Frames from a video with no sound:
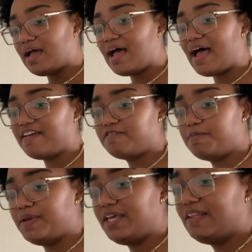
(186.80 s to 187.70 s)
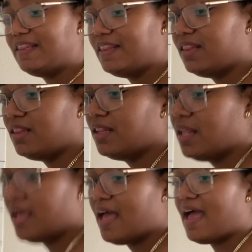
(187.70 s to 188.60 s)
I've been
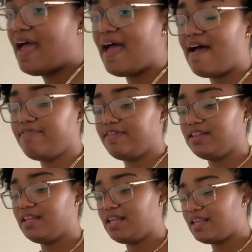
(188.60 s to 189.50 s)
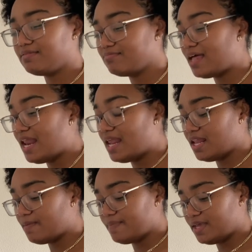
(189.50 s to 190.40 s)
having a
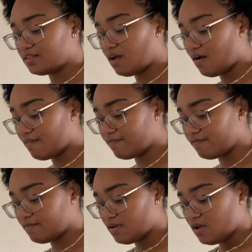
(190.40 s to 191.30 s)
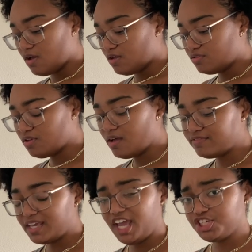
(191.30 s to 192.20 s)
little bit of,
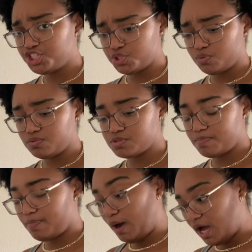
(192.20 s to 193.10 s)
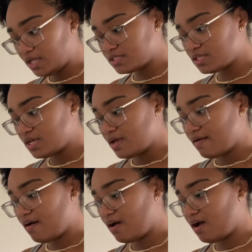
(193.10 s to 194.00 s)
not issues, but
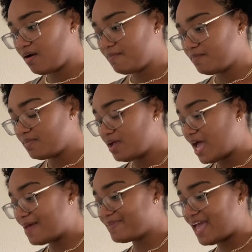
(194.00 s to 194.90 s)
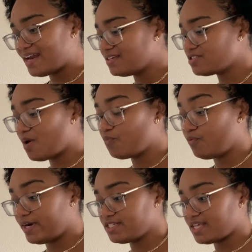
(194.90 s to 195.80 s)
I'm getting some
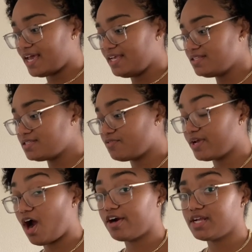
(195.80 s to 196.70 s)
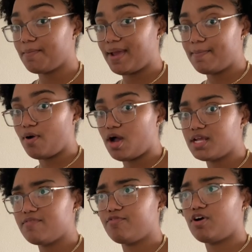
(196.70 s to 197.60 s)
weird signs regarding my
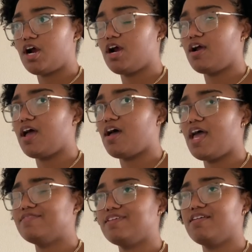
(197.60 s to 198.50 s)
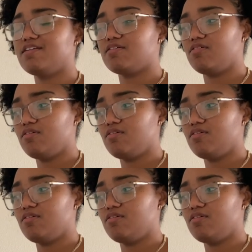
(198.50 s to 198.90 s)
body for, I think,